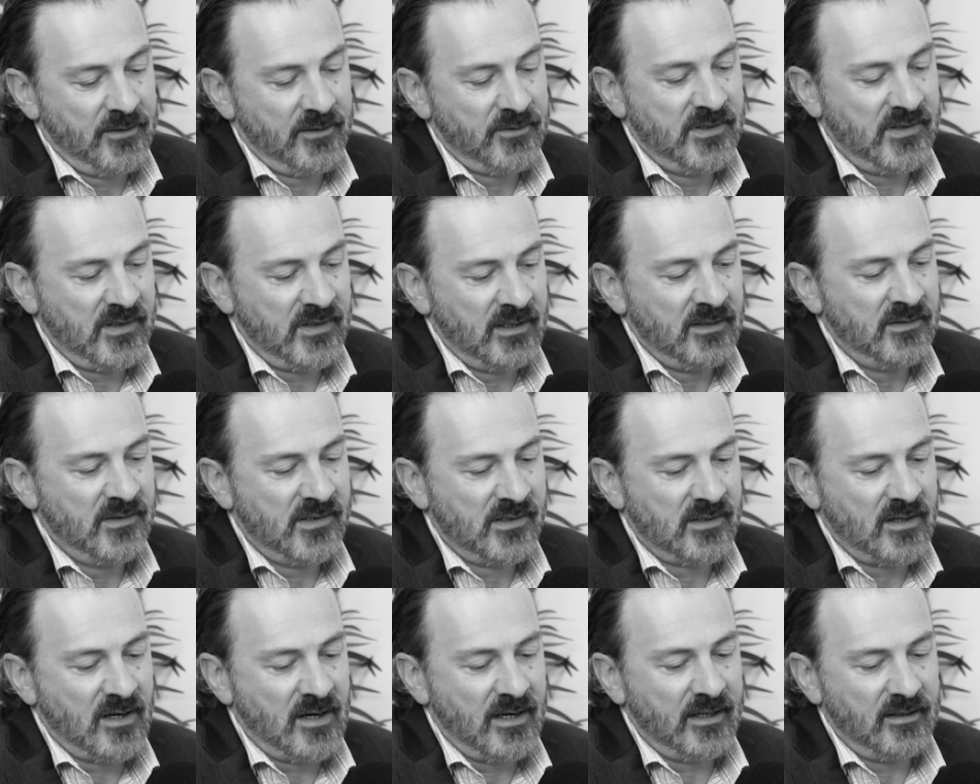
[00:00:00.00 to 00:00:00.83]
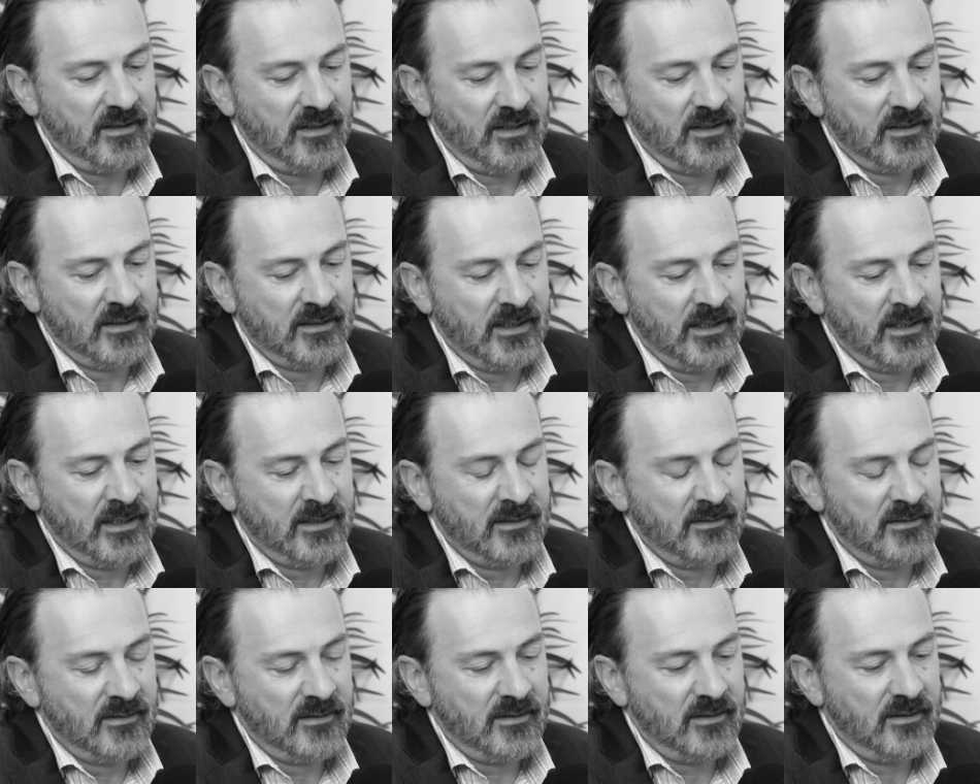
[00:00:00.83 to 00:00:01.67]
that was the insight. And
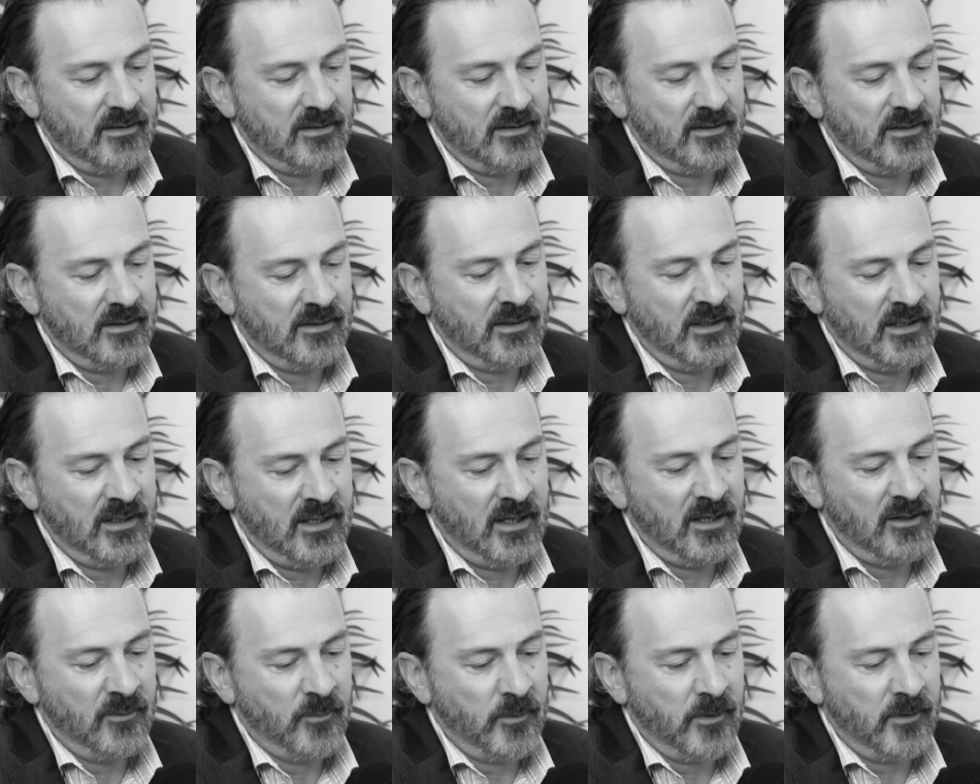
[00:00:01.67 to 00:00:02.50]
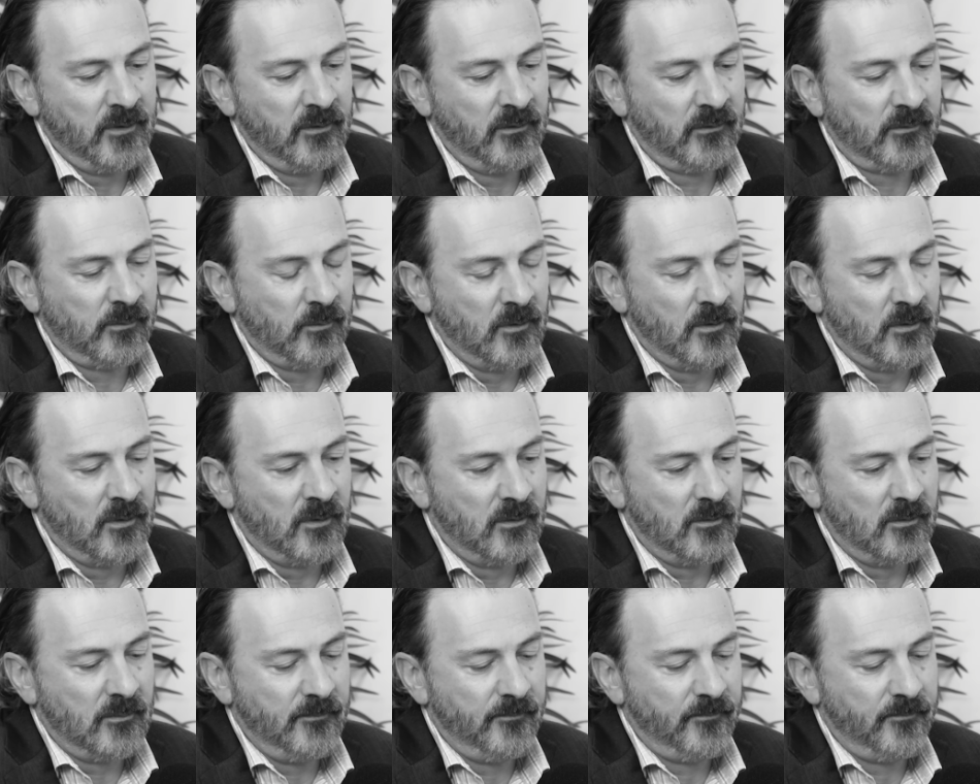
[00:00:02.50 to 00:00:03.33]
then the thinking was
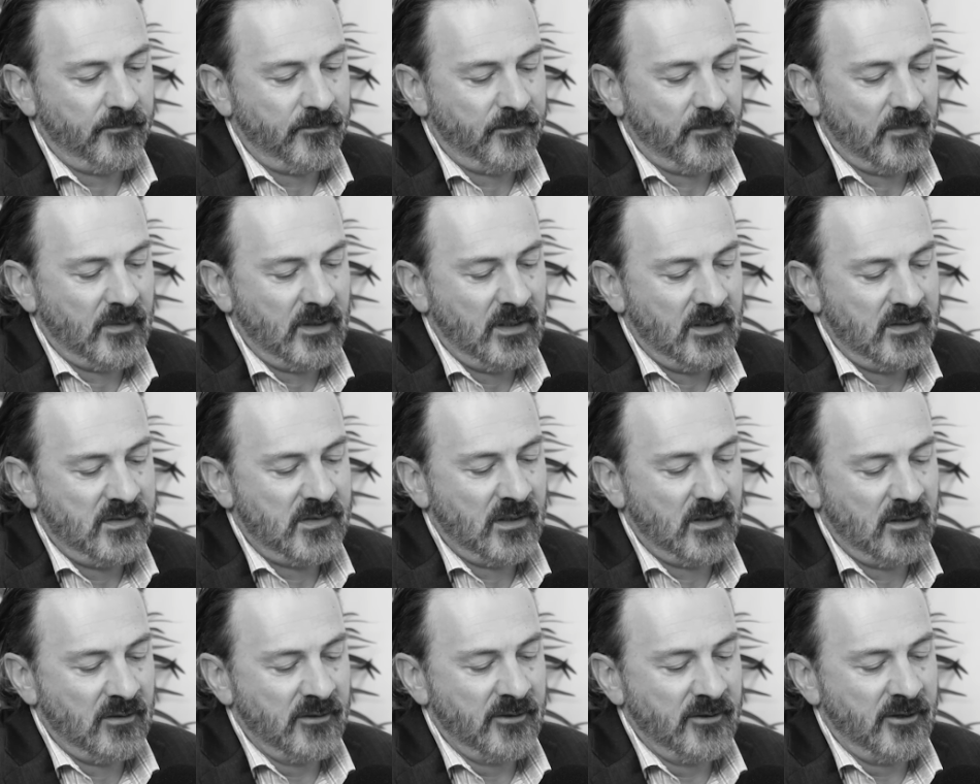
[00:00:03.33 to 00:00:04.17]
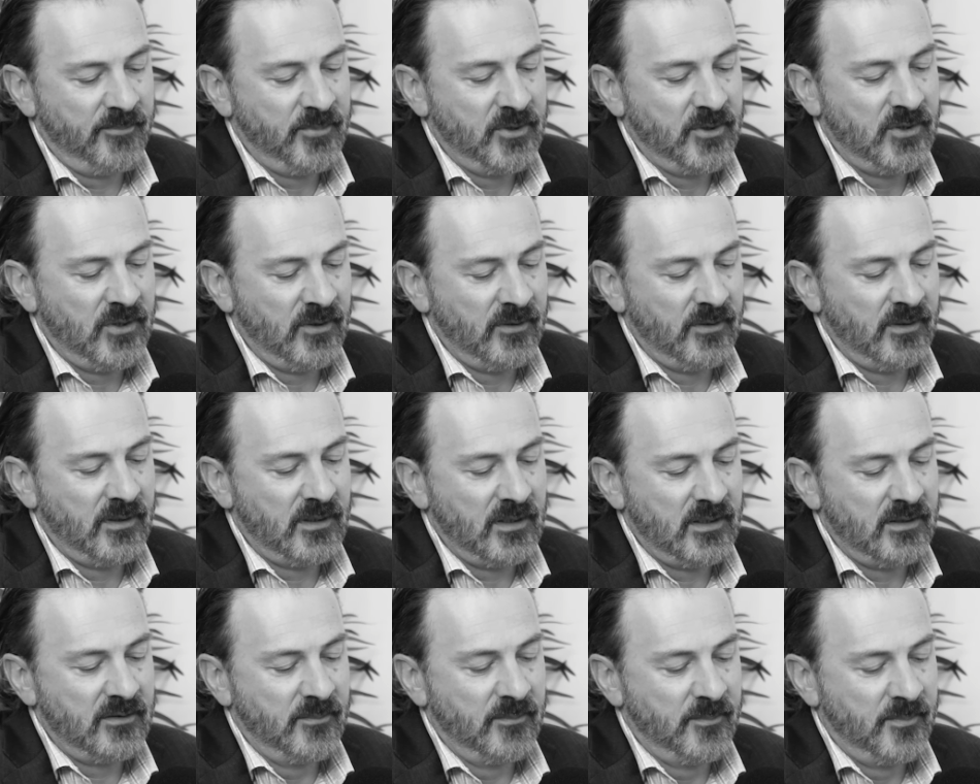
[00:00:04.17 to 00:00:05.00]
well, is there an
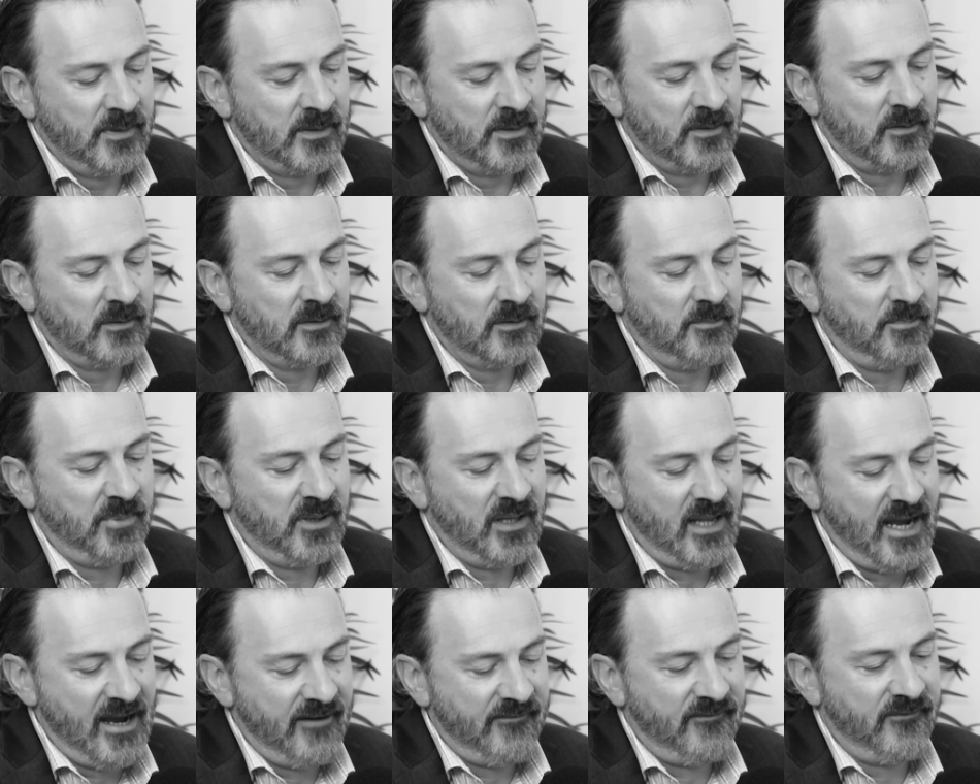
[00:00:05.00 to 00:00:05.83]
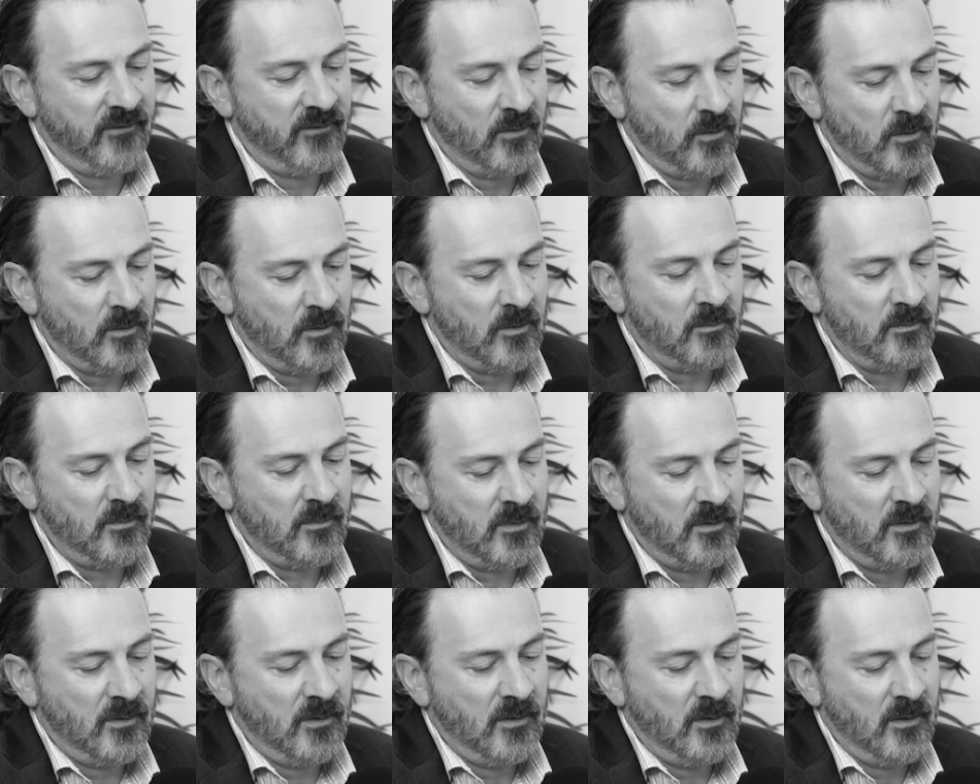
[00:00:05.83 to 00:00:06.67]
opportunity to build a
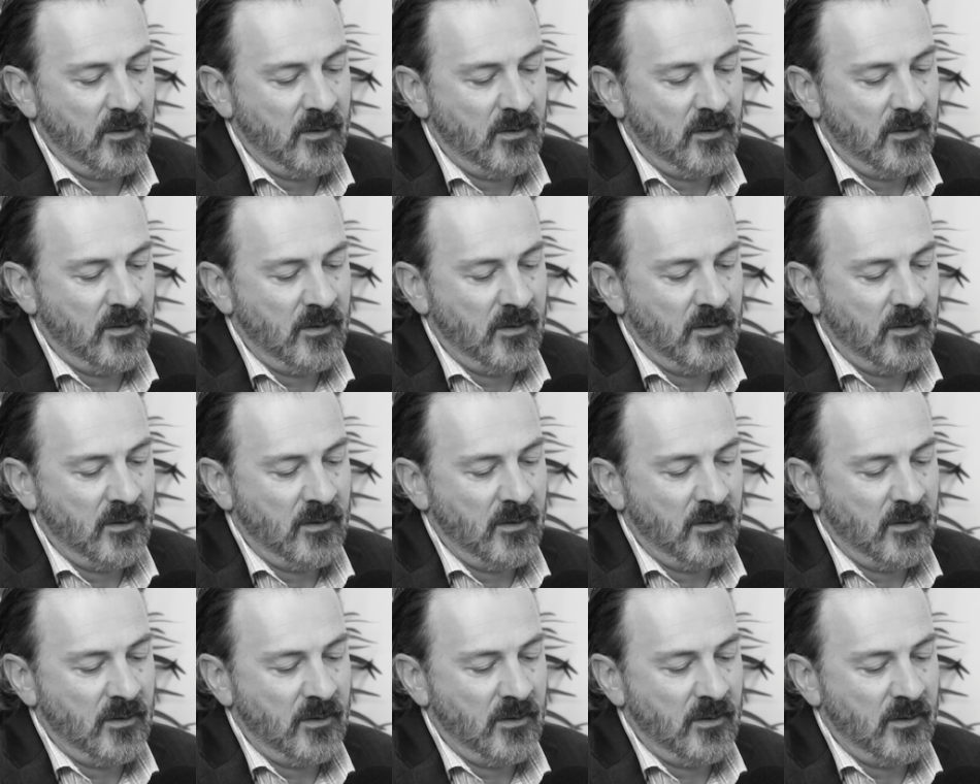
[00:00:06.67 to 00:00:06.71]
platform